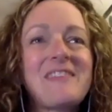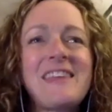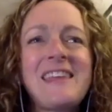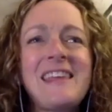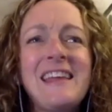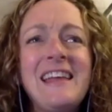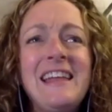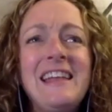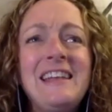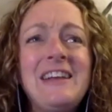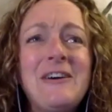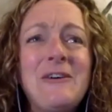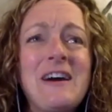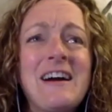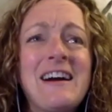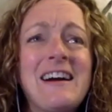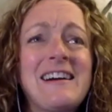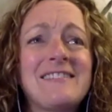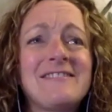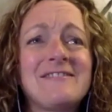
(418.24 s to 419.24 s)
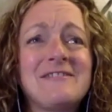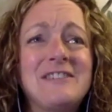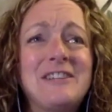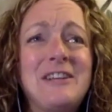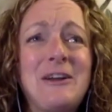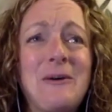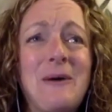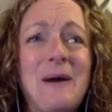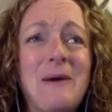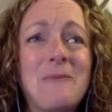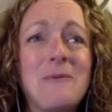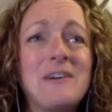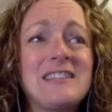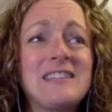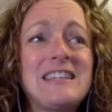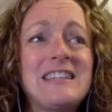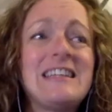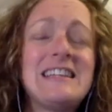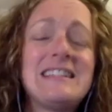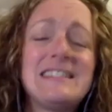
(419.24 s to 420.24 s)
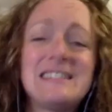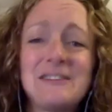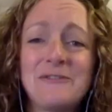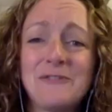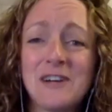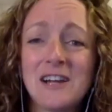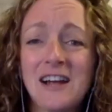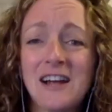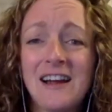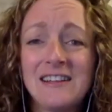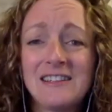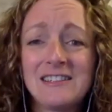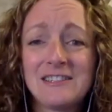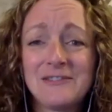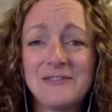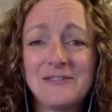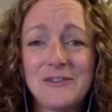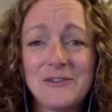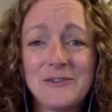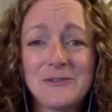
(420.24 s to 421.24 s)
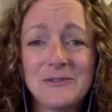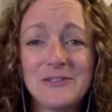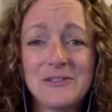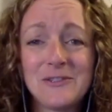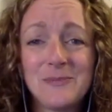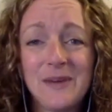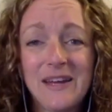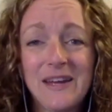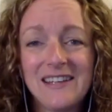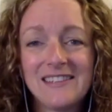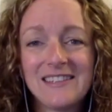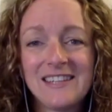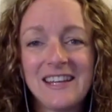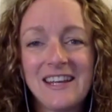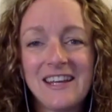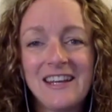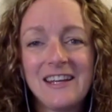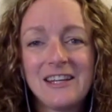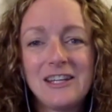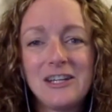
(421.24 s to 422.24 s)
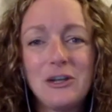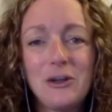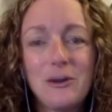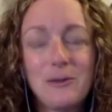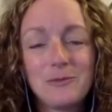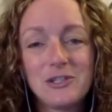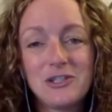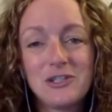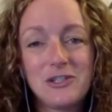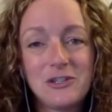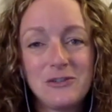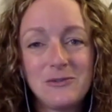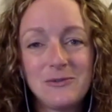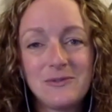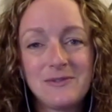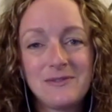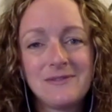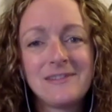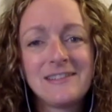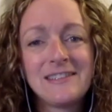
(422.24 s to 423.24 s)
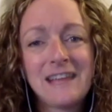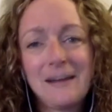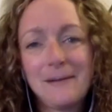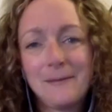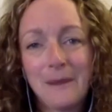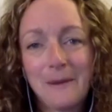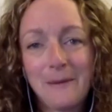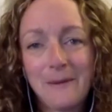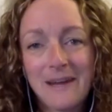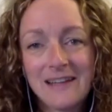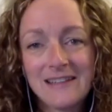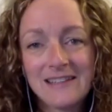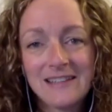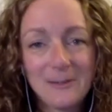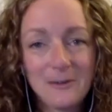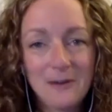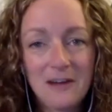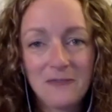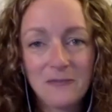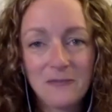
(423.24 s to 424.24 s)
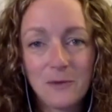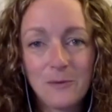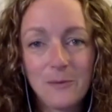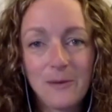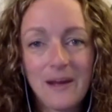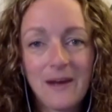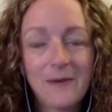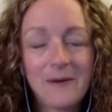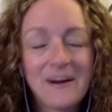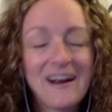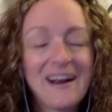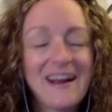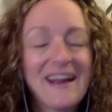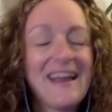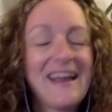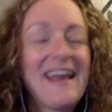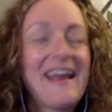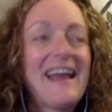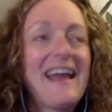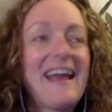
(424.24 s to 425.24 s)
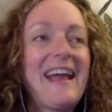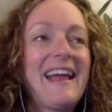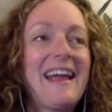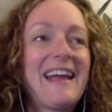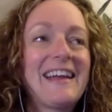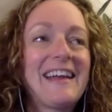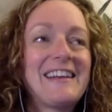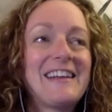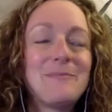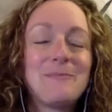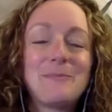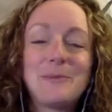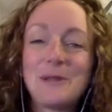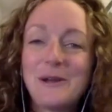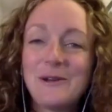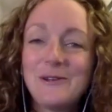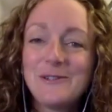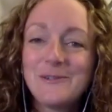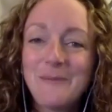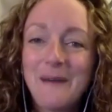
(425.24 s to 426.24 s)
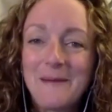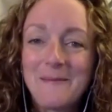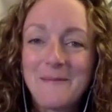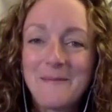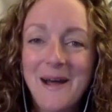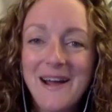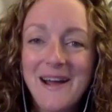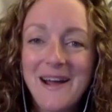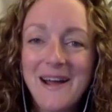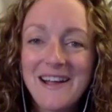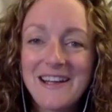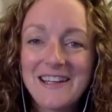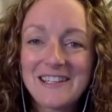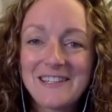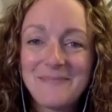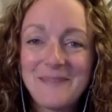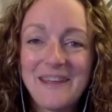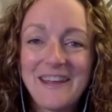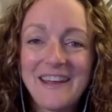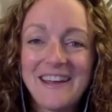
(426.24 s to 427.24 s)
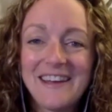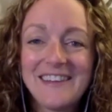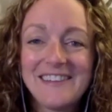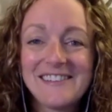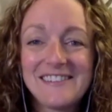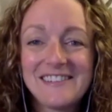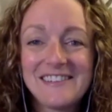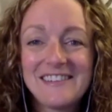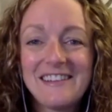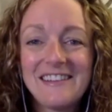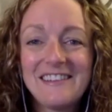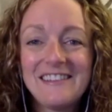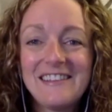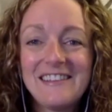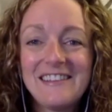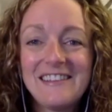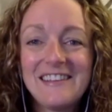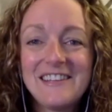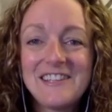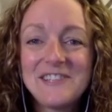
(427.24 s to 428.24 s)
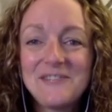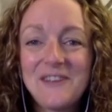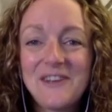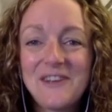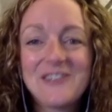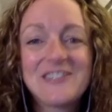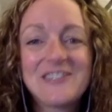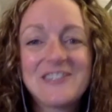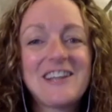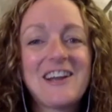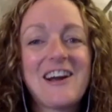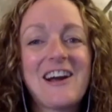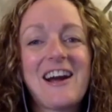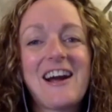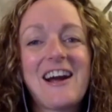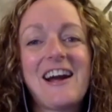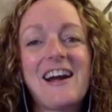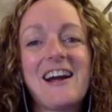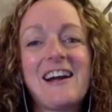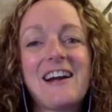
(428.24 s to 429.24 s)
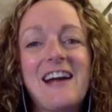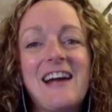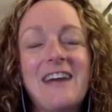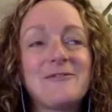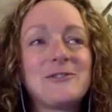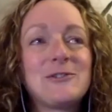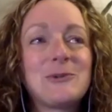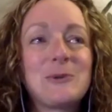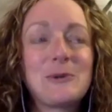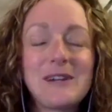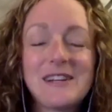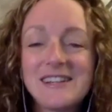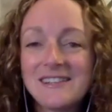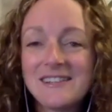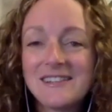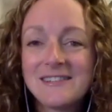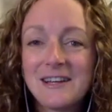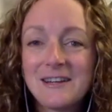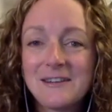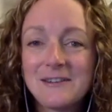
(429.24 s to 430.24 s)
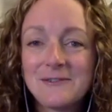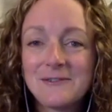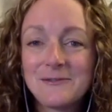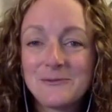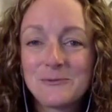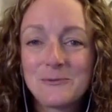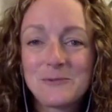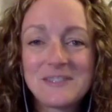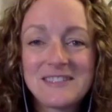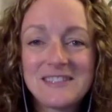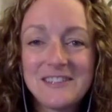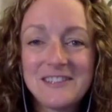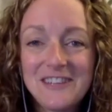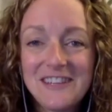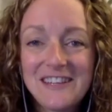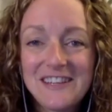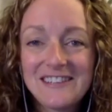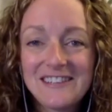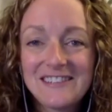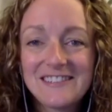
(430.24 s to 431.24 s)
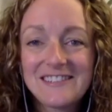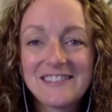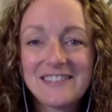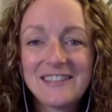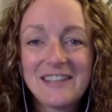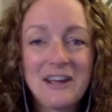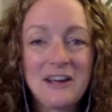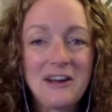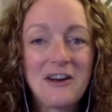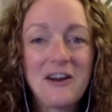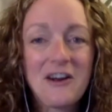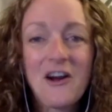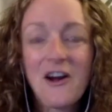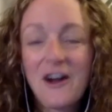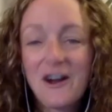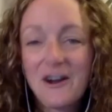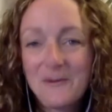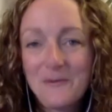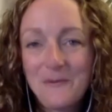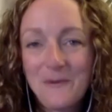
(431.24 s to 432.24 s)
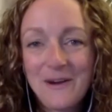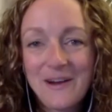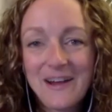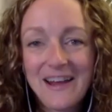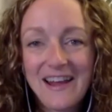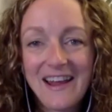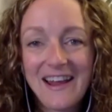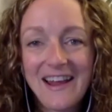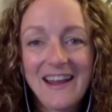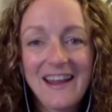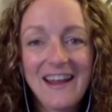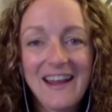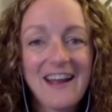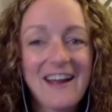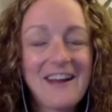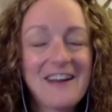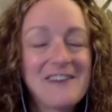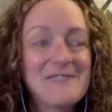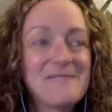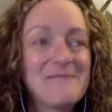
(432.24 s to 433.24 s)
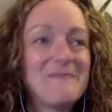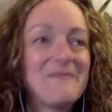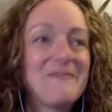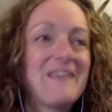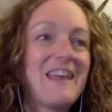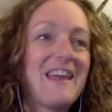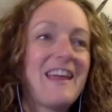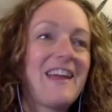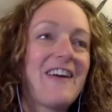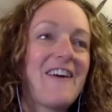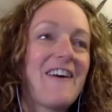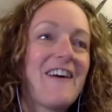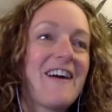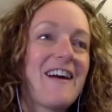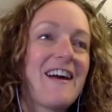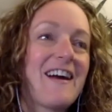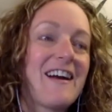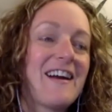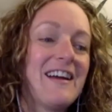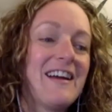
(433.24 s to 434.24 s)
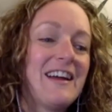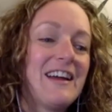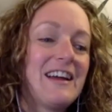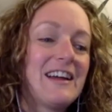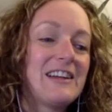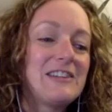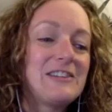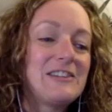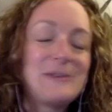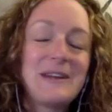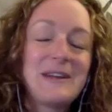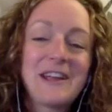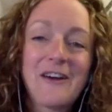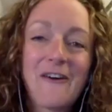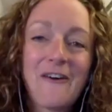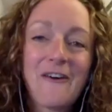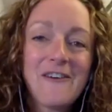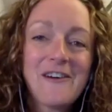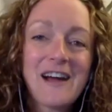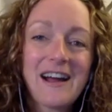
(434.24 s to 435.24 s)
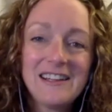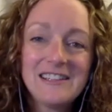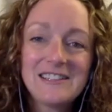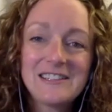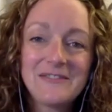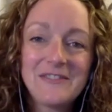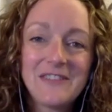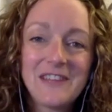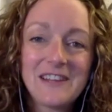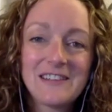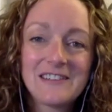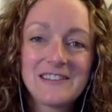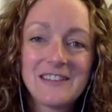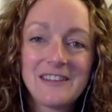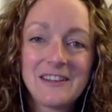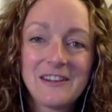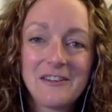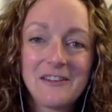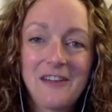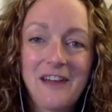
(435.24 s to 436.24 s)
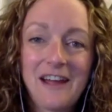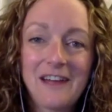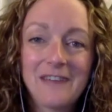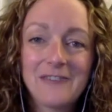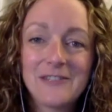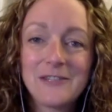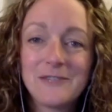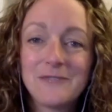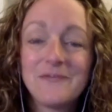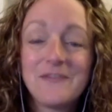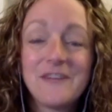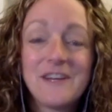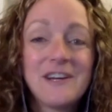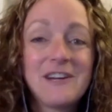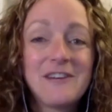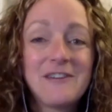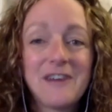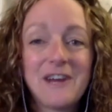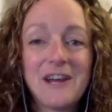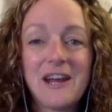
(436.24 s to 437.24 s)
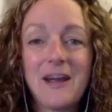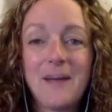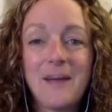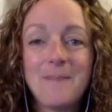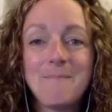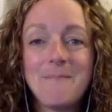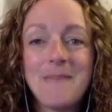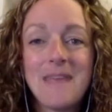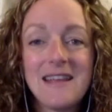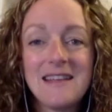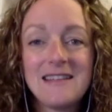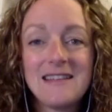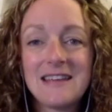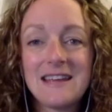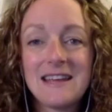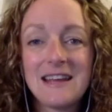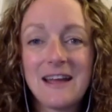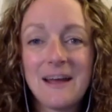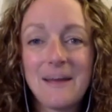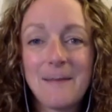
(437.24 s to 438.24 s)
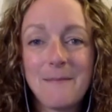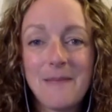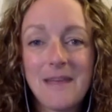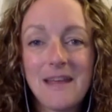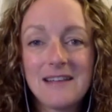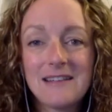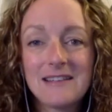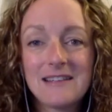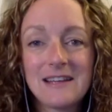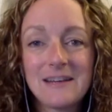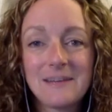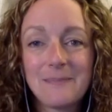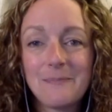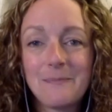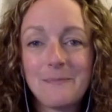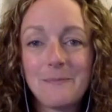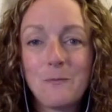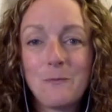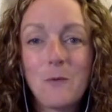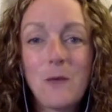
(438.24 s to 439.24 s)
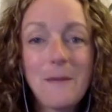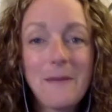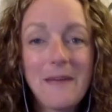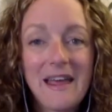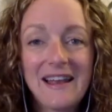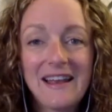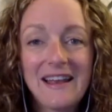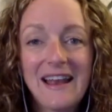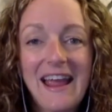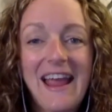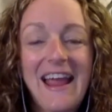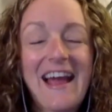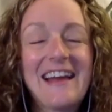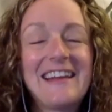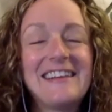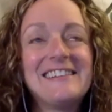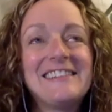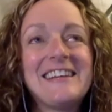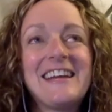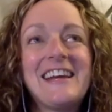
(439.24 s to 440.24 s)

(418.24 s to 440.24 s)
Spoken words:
want to eat different kinds of foods, but I'm just too set in my ways. I don't have willpower. And it blows my mind because these folks have stories of resilience. They are hardworking. They are doing all kinds of things in their lives. They're very, very amazing, amazing women. And